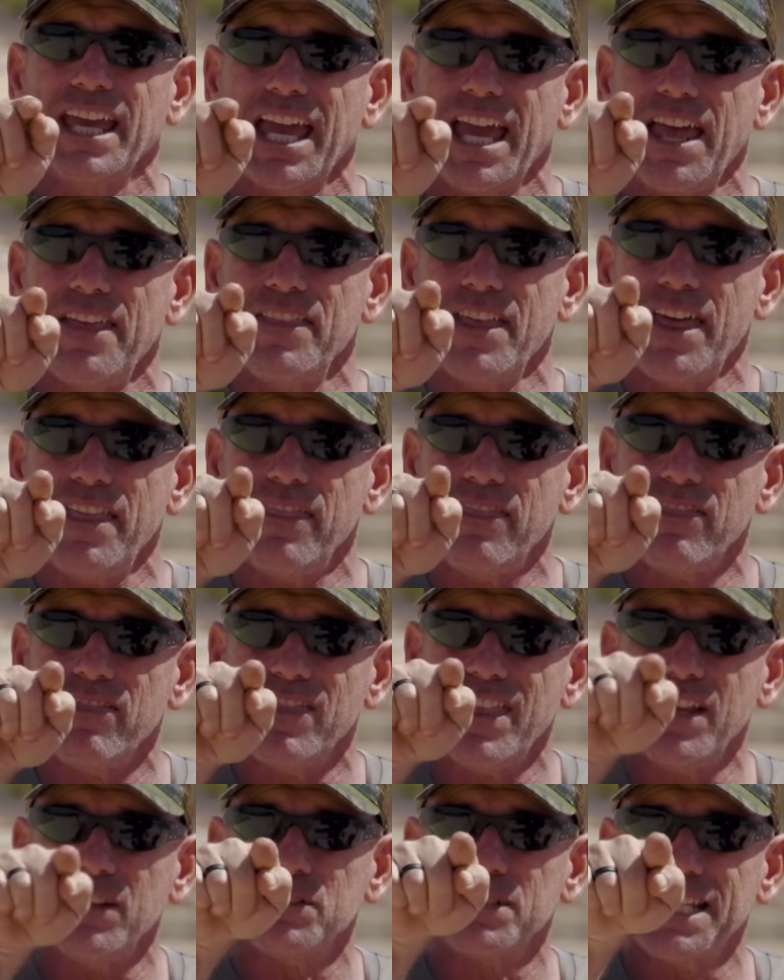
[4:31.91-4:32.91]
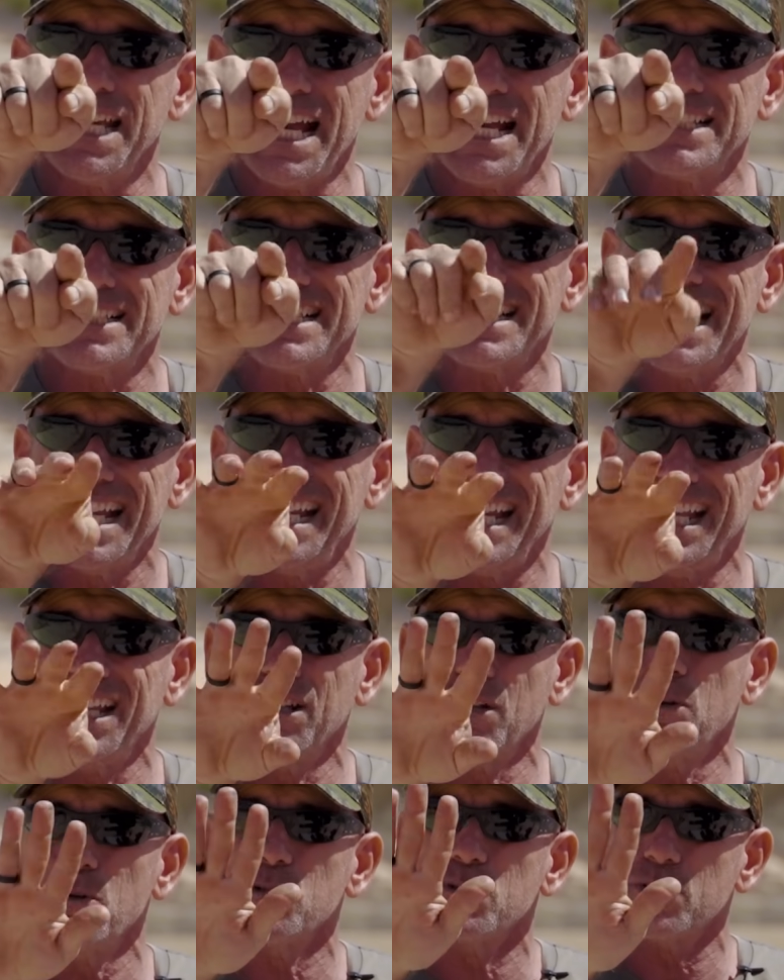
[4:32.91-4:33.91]
and then those gases hitting
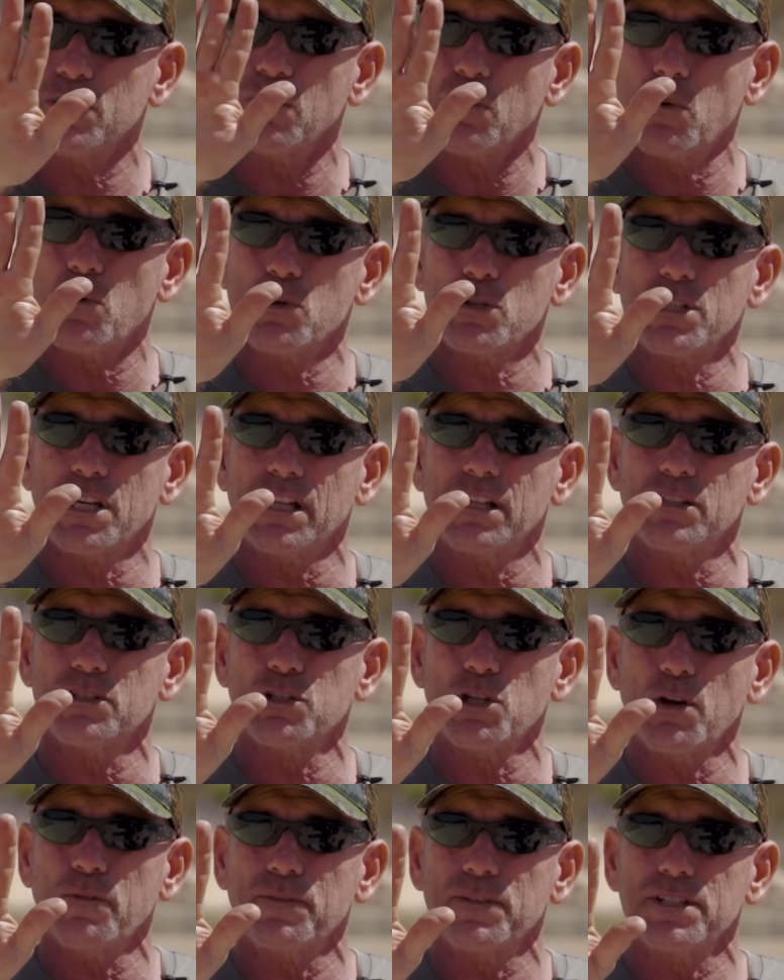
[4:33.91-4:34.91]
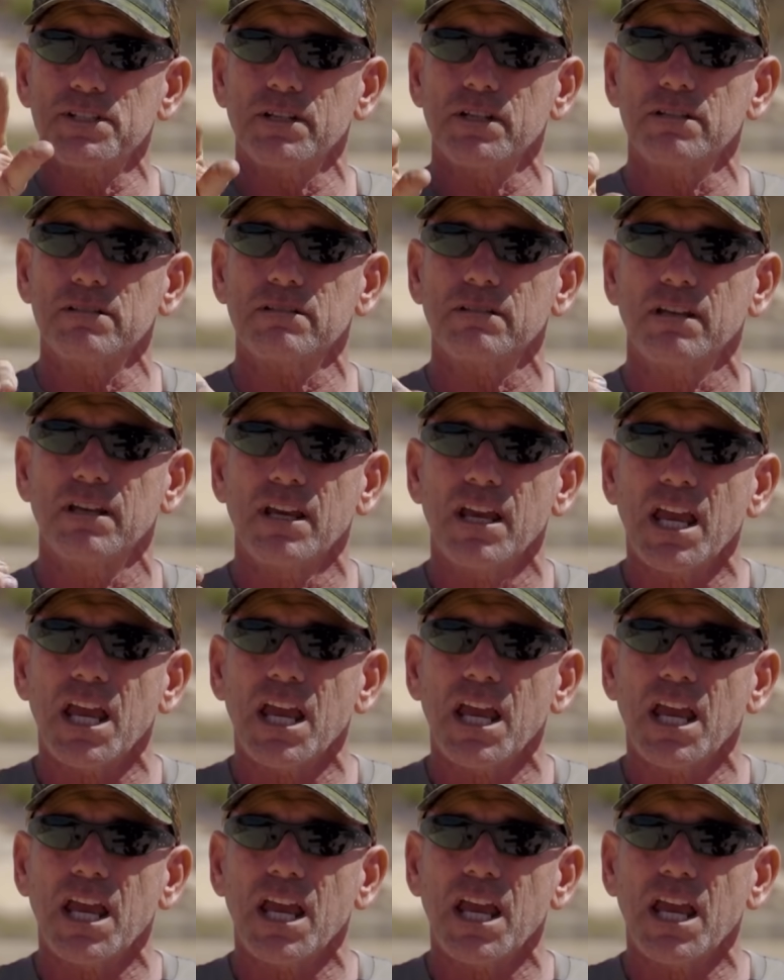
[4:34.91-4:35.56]
those horizontal surfaces